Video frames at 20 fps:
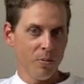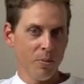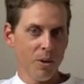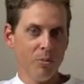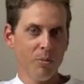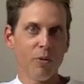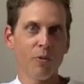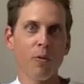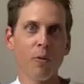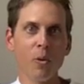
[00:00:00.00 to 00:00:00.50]

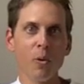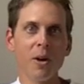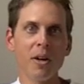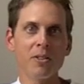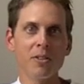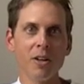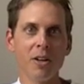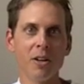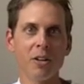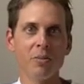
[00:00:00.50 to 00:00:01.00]
but before
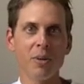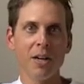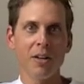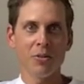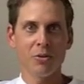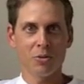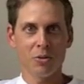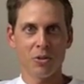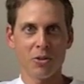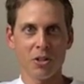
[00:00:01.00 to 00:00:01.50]
I talk
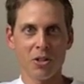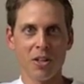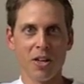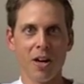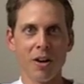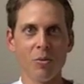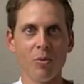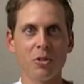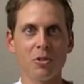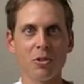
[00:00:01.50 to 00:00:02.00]
about nutrition,
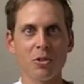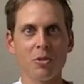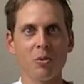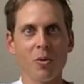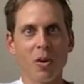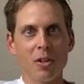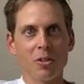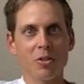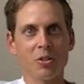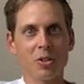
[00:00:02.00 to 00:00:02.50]
I want you to
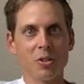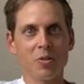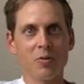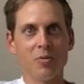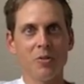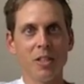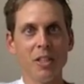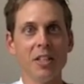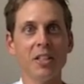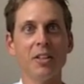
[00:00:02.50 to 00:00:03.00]
watch this
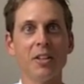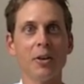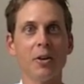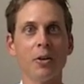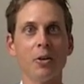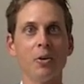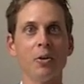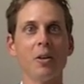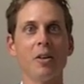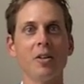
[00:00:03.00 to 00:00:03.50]

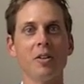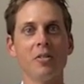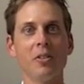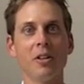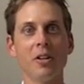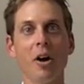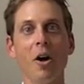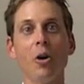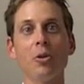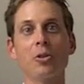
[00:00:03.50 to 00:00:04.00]
video,
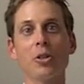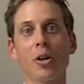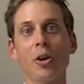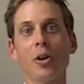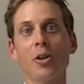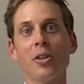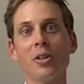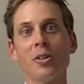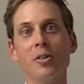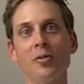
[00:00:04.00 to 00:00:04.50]
the
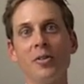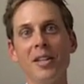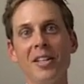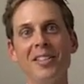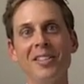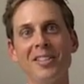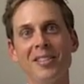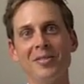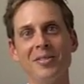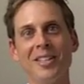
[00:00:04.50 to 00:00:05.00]
alternative
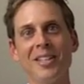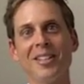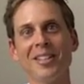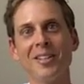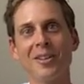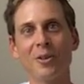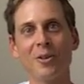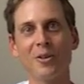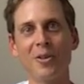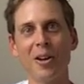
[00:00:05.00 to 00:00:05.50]
ending
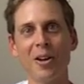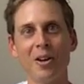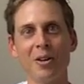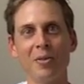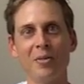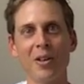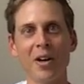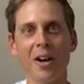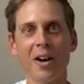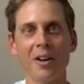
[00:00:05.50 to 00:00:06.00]
video
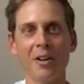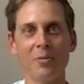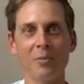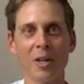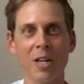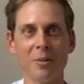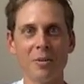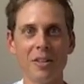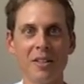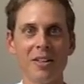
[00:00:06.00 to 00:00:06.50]
of the
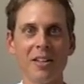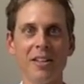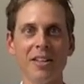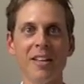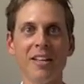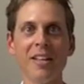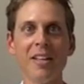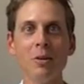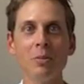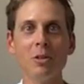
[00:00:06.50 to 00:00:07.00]
Iron Baby
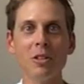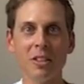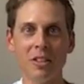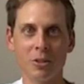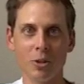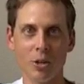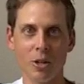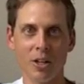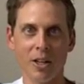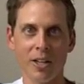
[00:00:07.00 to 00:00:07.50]
that
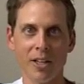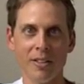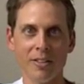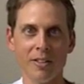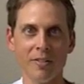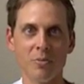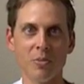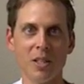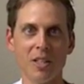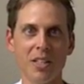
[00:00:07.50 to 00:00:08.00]
Emily
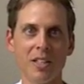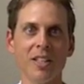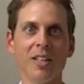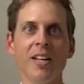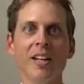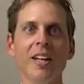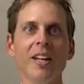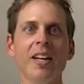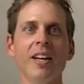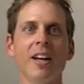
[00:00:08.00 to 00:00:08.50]
shot of me